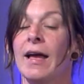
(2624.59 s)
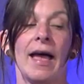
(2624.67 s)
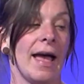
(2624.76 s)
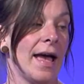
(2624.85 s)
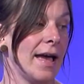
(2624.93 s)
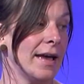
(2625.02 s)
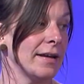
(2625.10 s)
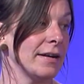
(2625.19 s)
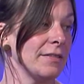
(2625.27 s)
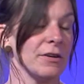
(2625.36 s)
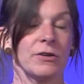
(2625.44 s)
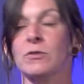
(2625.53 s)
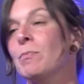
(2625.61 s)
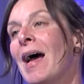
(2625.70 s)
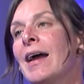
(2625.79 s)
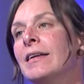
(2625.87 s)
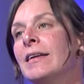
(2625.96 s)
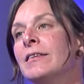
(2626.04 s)
And there's
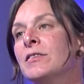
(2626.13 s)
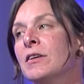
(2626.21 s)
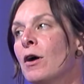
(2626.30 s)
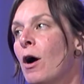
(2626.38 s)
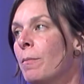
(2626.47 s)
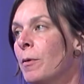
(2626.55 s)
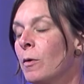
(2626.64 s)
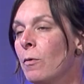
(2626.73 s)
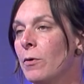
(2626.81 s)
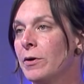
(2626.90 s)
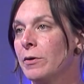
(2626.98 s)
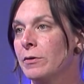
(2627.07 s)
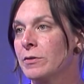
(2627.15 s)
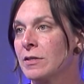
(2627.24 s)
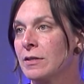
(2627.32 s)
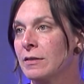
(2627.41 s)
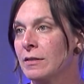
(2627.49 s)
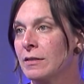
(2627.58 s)
magnets and copper coils
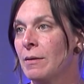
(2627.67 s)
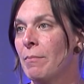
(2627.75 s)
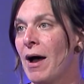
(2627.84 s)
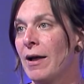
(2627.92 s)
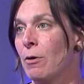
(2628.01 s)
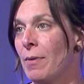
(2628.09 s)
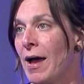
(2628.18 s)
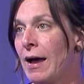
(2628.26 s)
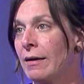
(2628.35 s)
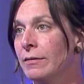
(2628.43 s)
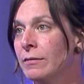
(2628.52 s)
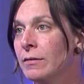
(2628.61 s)
in the biomat.